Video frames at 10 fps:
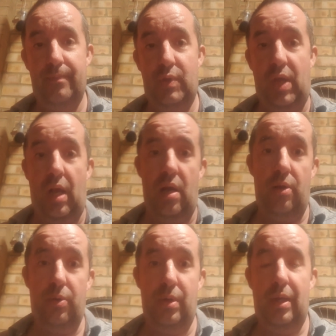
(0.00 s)

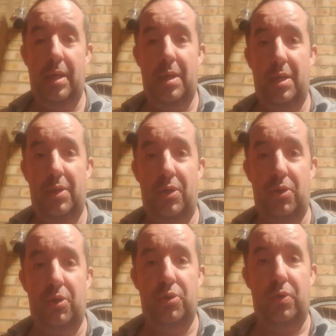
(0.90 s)
So,
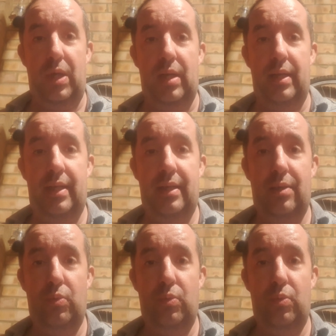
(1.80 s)
not good really.